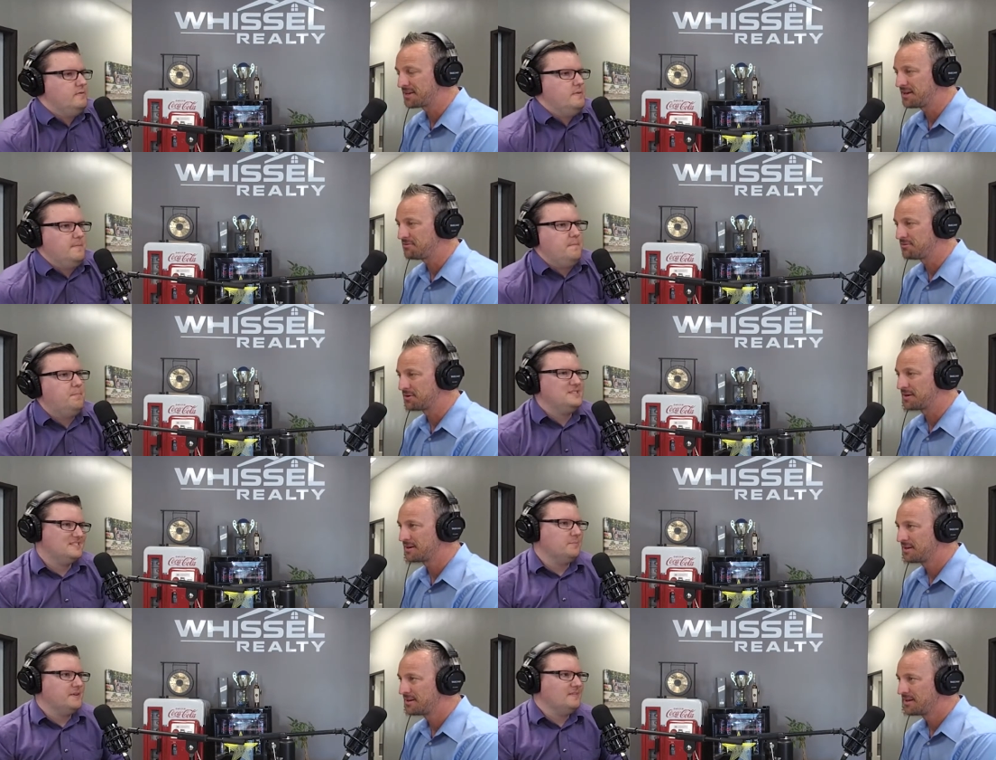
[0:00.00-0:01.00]
Speaker 1: advocate for but it. But
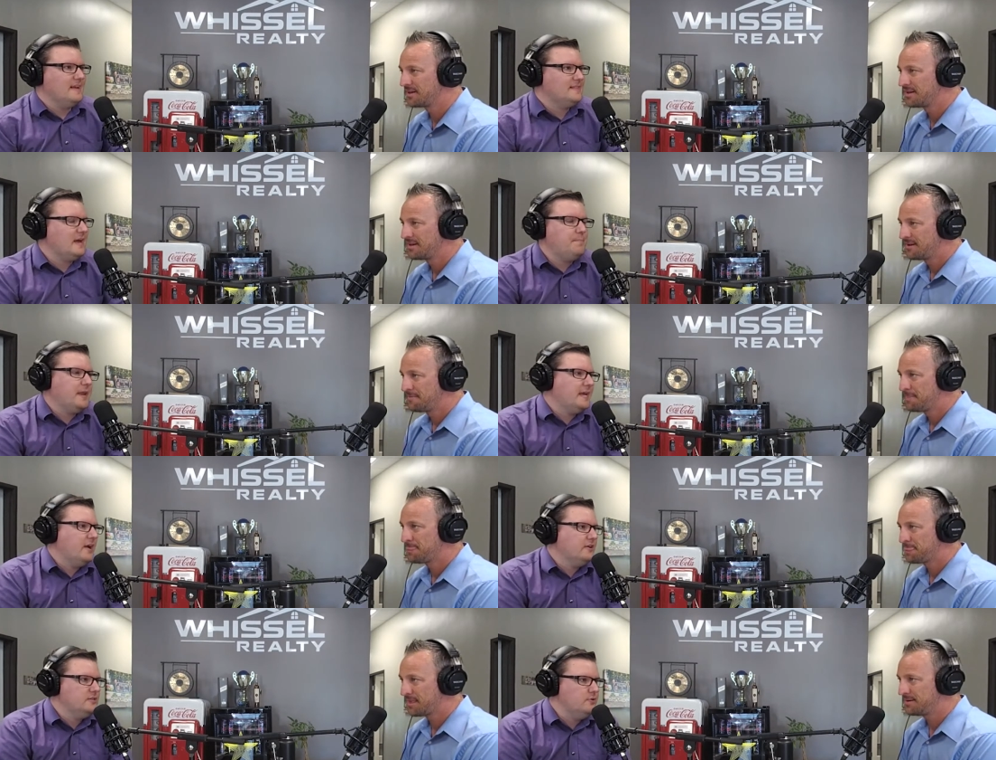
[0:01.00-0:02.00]
something like that. But I
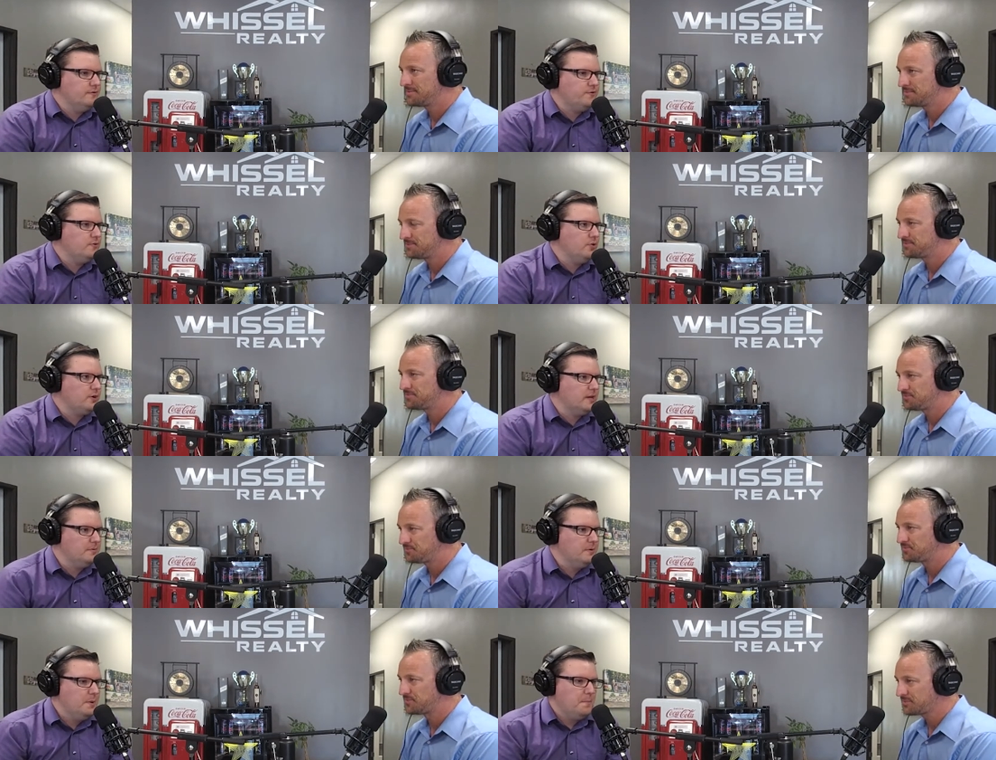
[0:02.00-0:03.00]
guarantee you, if you look
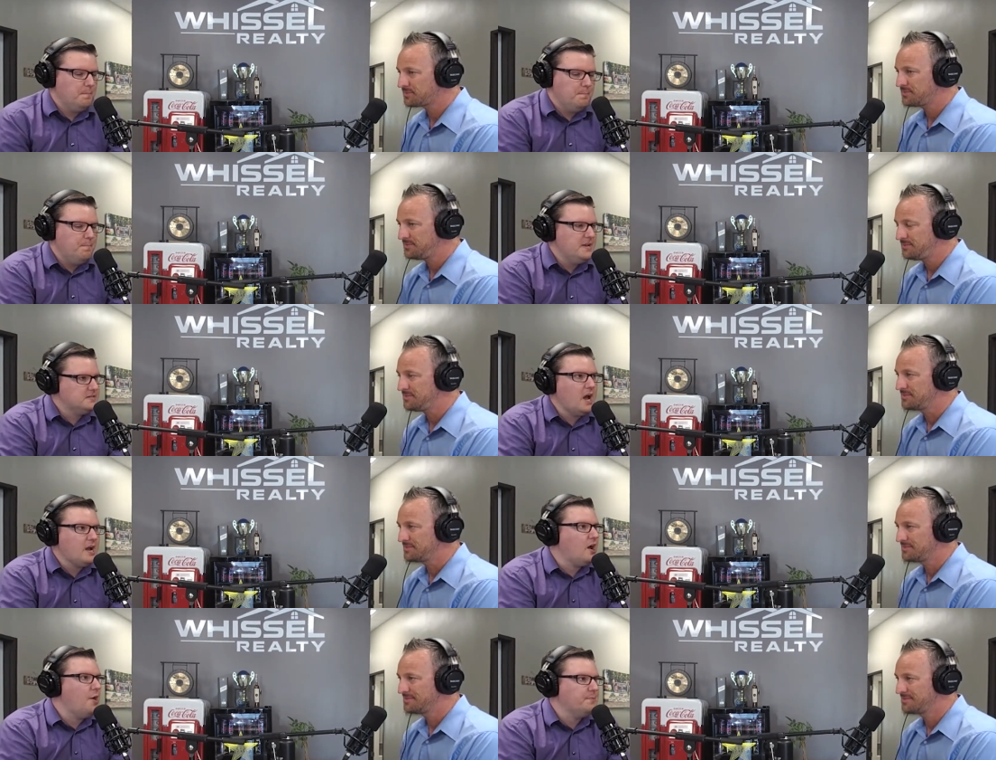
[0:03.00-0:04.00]
in mint
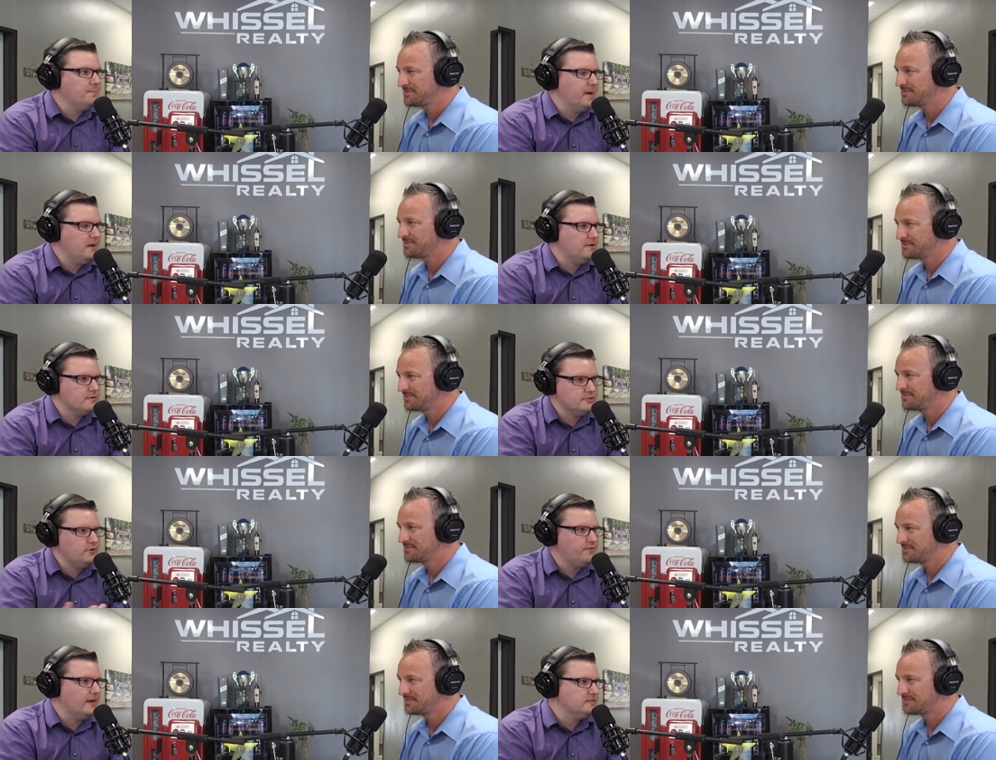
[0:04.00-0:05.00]
dot com competitors,
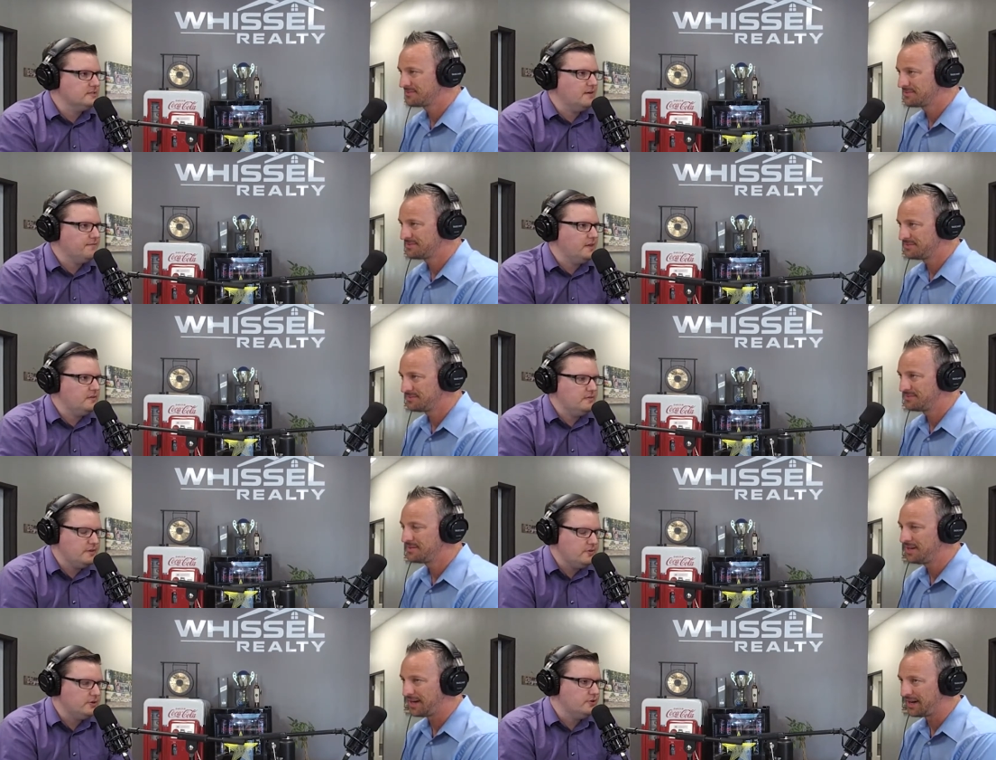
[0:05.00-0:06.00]
you'll find stuff that
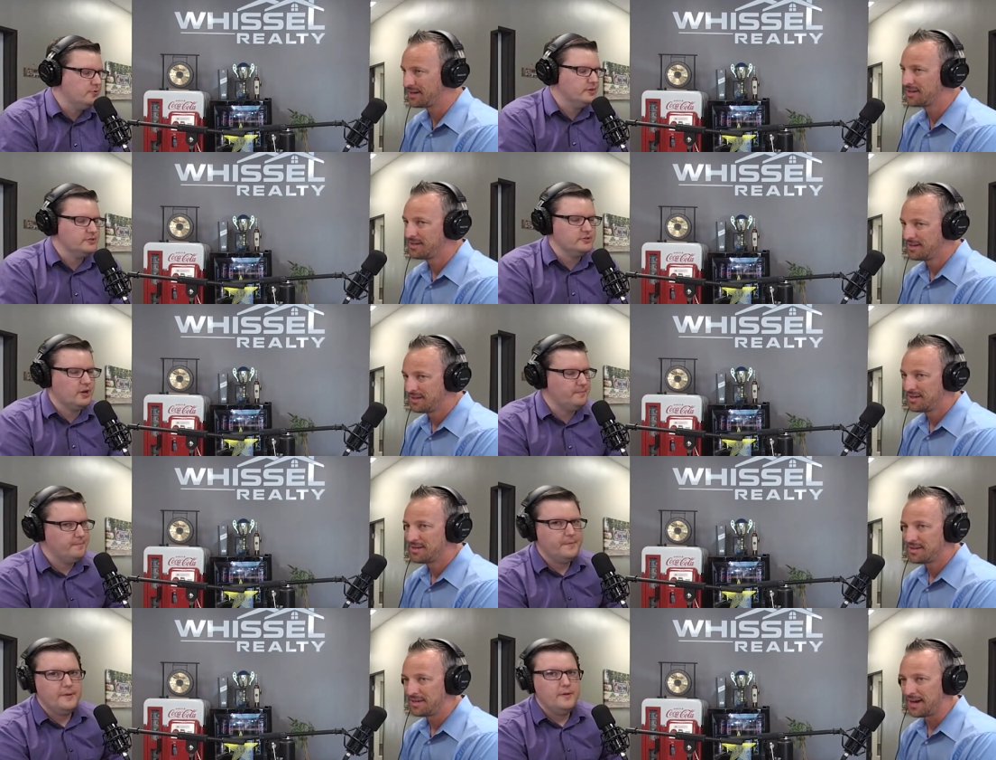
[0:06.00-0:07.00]
Speaker 2: then you yeah. can do your research on.
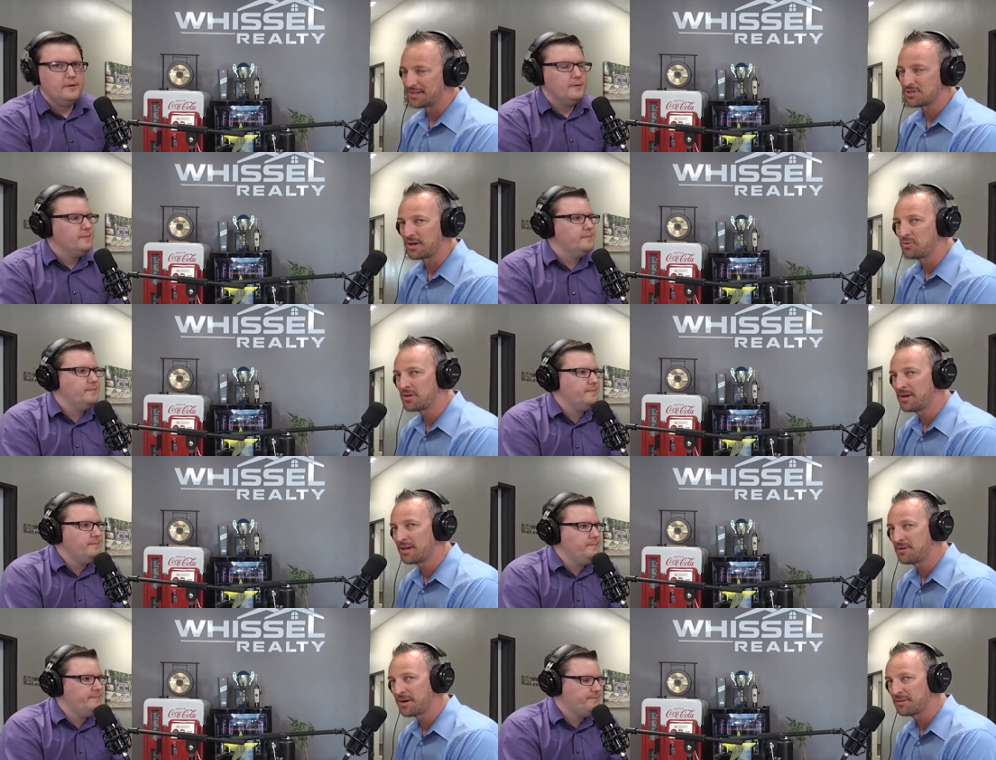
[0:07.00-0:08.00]
Yeah, so I don't want to
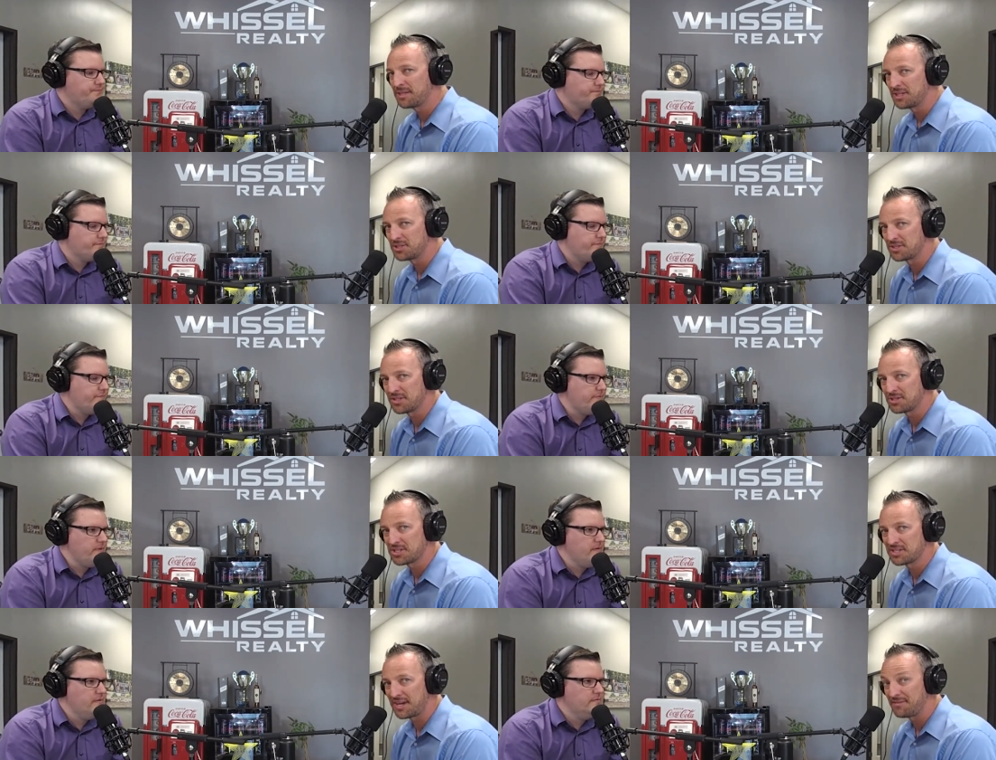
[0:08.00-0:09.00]
make any recommendations there
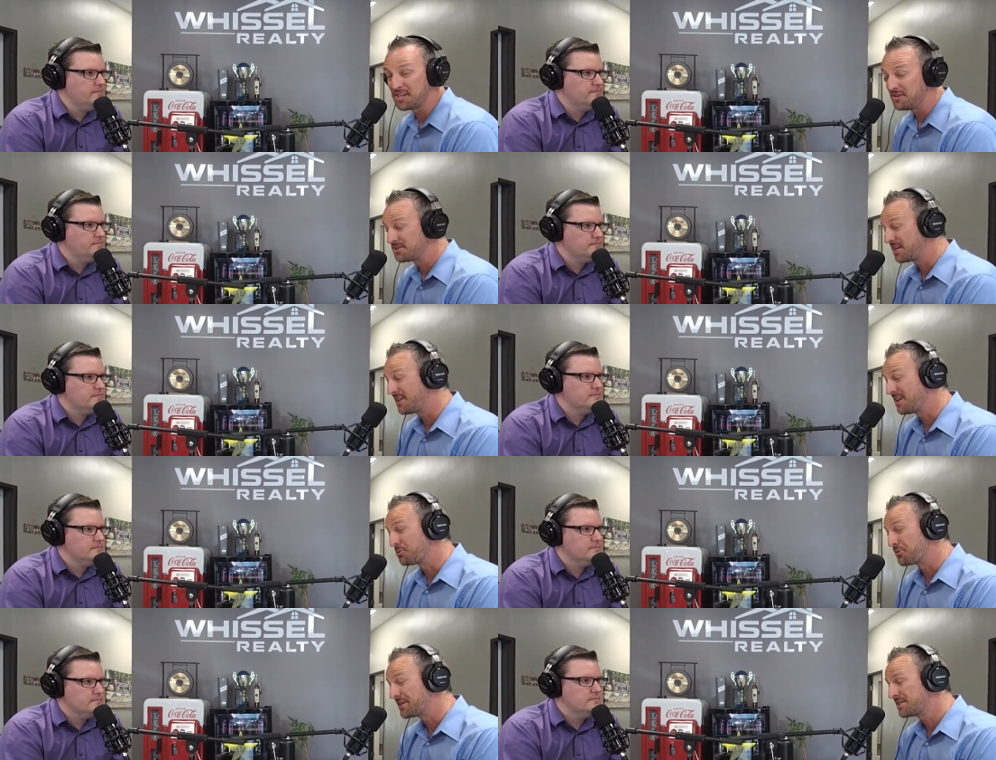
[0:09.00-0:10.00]
just because I haven't used
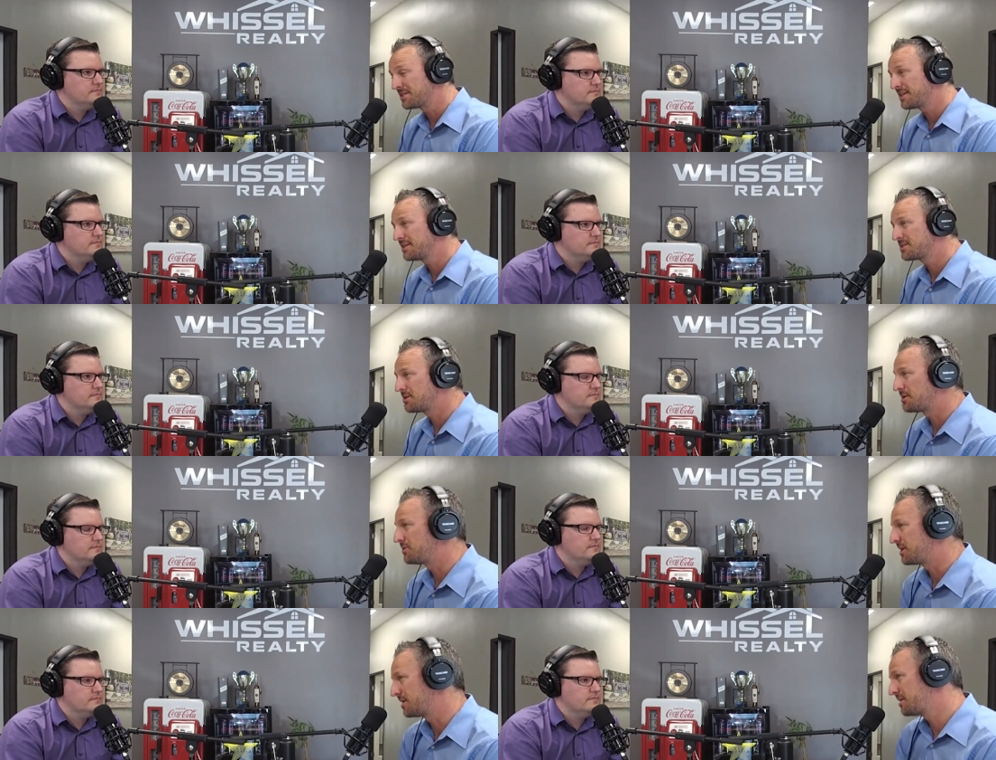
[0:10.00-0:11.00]
anything recently. So I
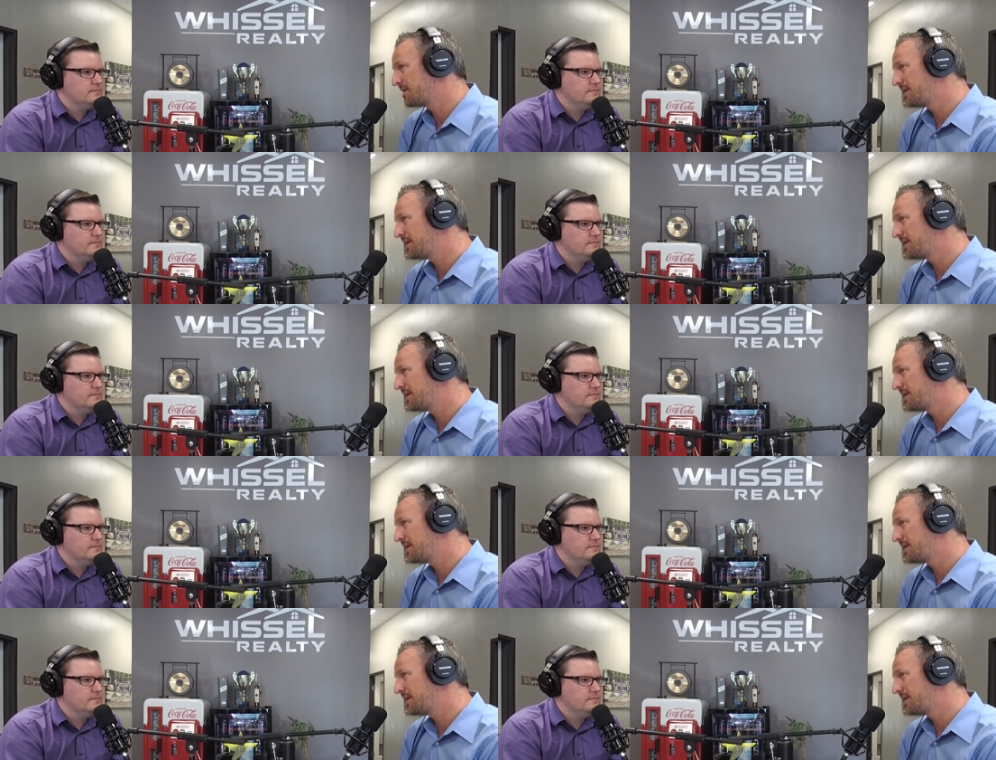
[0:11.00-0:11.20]
don't want to, um,